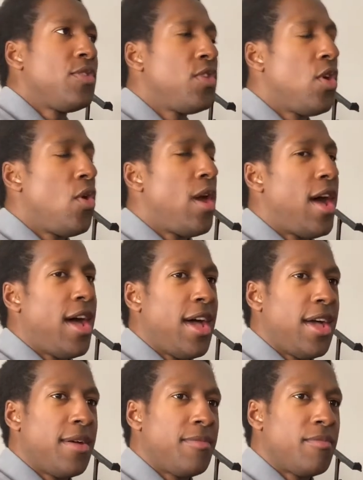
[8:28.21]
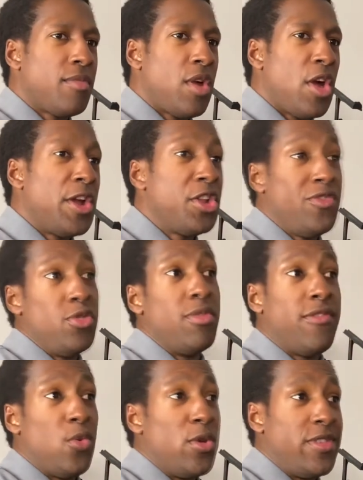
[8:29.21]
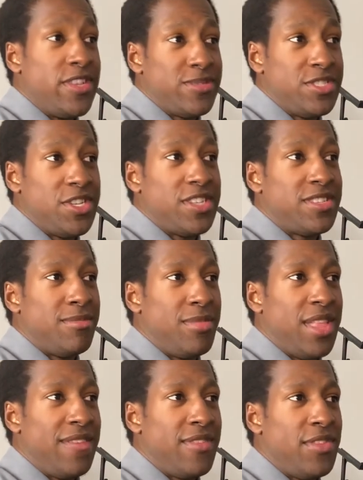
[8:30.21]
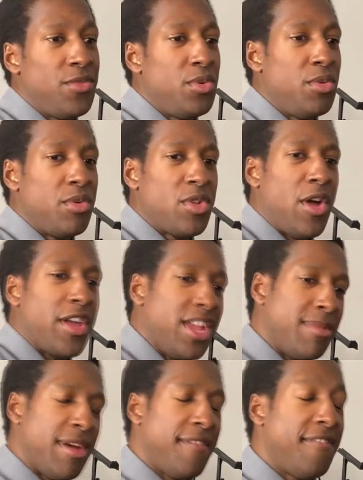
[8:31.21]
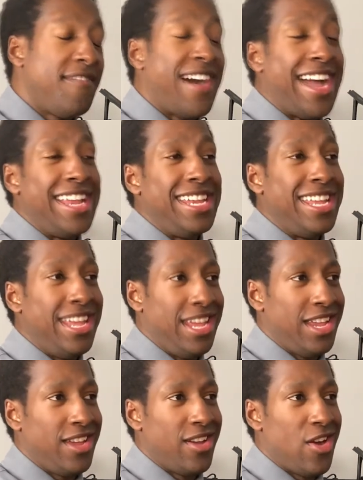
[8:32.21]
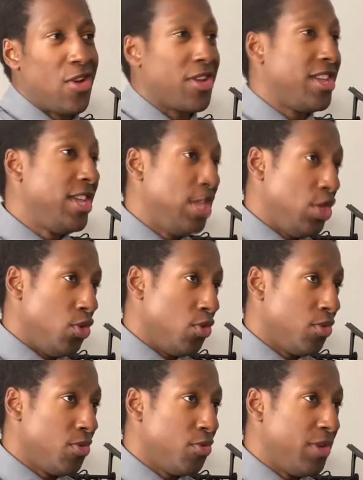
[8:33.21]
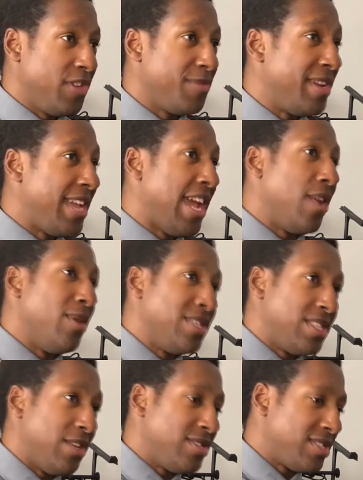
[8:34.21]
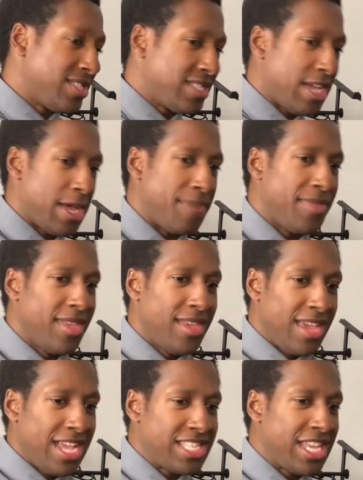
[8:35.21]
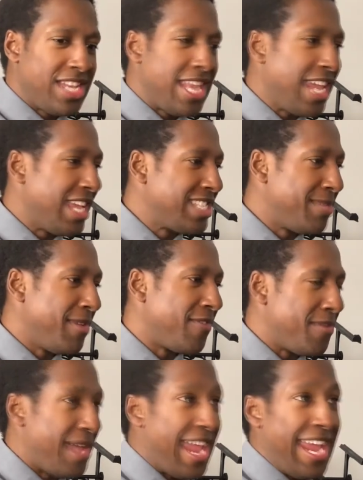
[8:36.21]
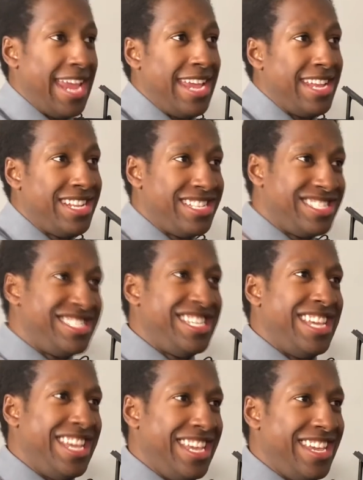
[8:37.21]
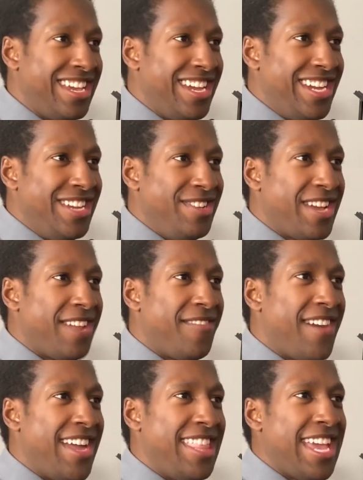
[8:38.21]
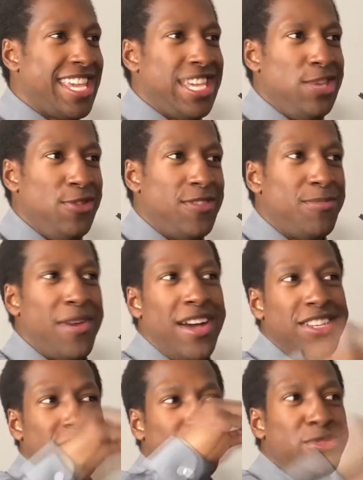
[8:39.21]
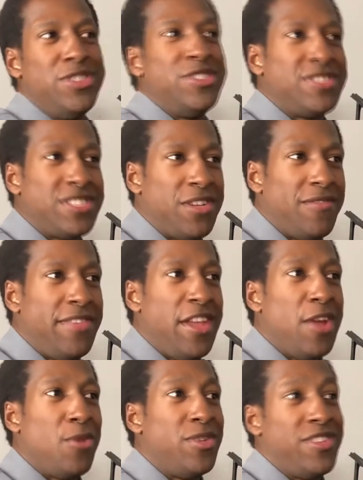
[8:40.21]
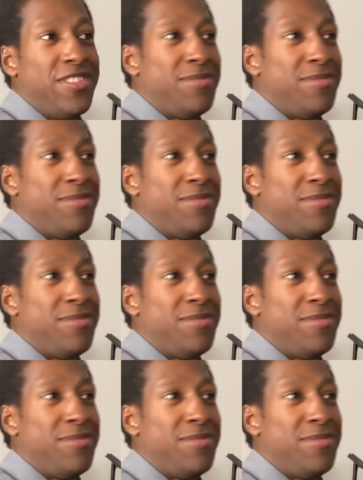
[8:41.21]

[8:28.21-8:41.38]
So, our interview before this with Justin Blevins, we were talking about finding our cue, which my dad always tells us. Instead of taking something from A to Z, you kind of find that cue spot and just put yourself there, which is